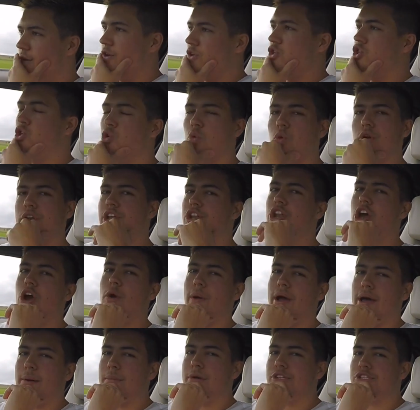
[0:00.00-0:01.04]
Do you want to know
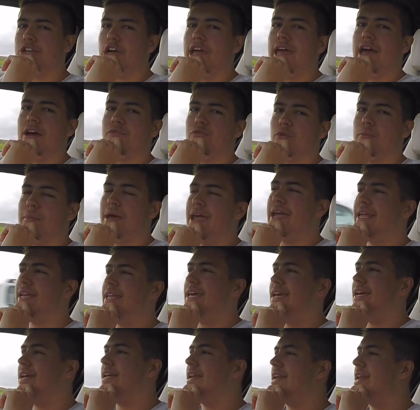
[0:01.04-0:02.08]
how much I have
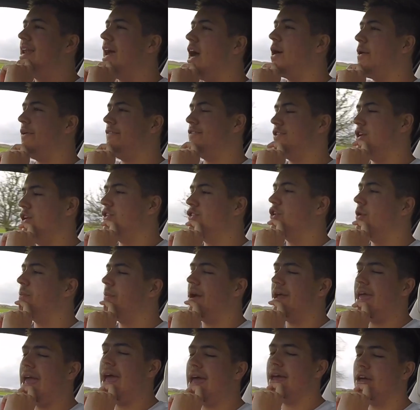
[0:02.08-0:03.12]
remaining now I've turned on
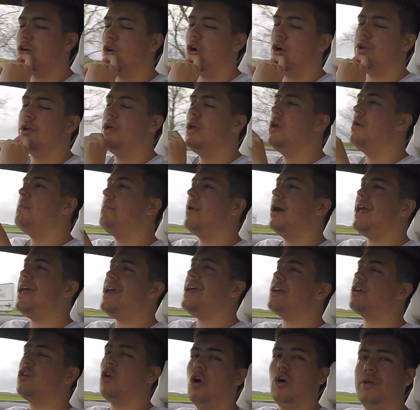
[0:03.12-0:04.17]
my aircon? My
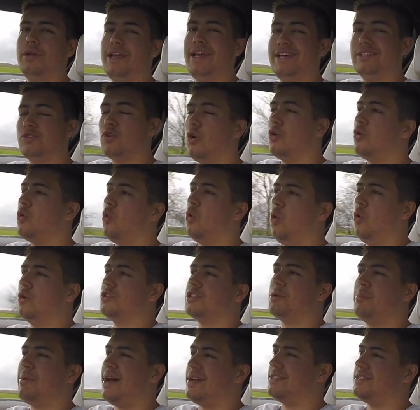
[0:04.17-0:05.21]
aircon is on
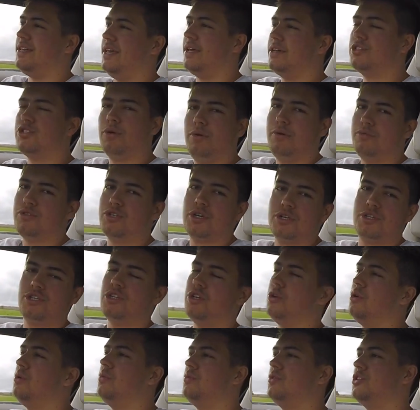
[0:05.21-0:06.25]
automatic, so just
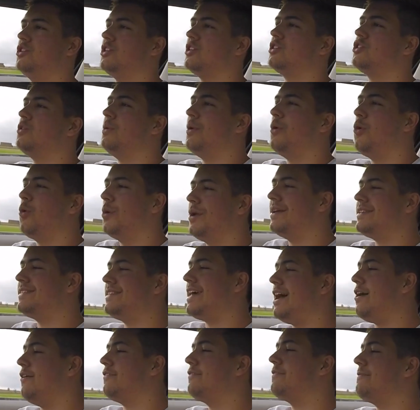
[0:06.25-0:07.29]
do it all
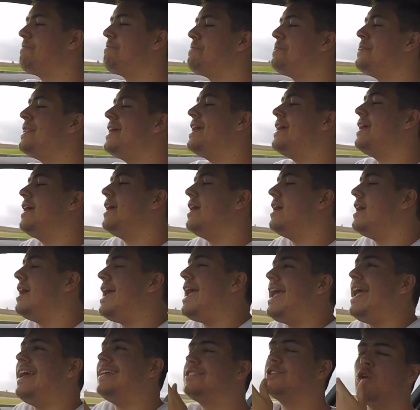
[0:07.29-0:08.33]
itself.
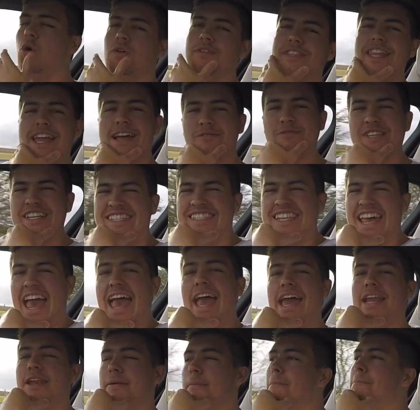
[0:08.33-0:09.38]
It's gone down to
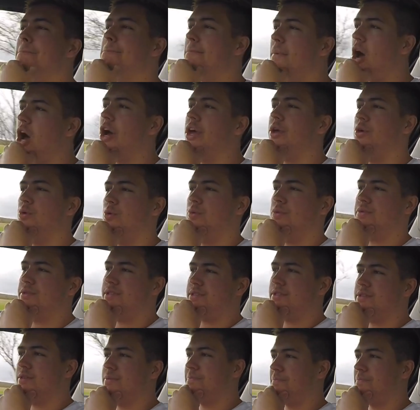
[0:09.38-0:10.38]
10 miles.